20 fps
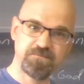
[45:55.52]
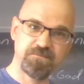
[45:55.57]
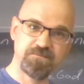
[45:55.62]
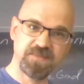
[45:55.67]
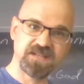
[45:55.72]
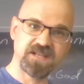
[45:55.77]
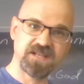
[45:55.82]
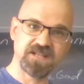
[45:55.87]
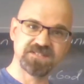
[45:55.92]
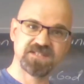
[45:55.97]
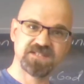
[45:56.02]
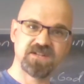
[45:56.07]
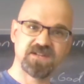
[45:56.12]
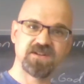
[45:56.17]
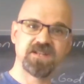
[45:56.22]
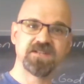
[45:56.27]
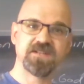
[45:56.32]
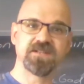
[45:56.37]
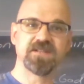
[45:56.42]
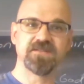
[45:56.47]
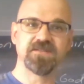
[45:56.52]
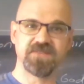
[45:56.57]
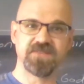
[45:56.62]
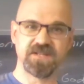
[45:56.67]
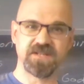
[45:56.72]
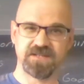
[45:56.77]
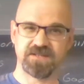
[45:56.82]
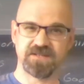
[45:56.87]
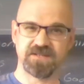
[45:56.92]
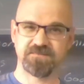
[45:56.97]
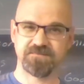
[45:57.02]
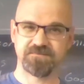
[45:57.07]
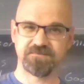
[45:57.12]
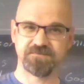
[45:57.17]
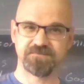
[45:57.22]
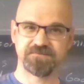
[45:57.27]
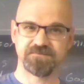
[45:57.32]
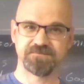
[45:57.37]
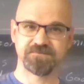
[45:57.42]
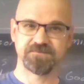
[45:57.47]
because they're inconvenient.
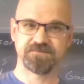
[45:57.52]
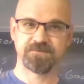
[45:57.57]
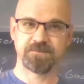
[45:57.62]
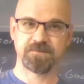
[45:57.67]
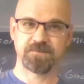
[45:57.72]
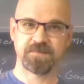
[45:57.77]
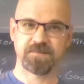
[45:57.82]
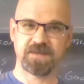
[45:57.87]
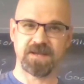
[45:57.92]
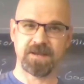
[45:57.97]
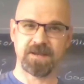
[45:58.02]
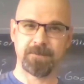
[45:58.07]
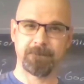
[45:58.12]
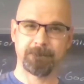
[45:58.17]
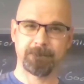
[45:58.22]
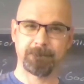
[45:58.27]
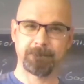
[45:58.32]
Okay?